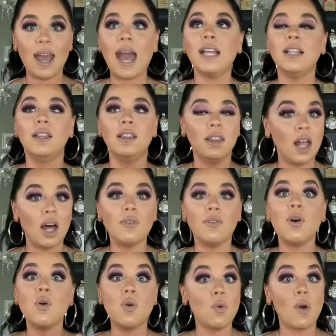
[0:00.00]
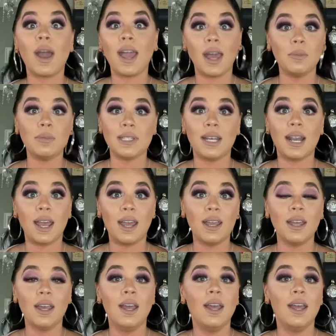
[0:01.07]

I love who I am today.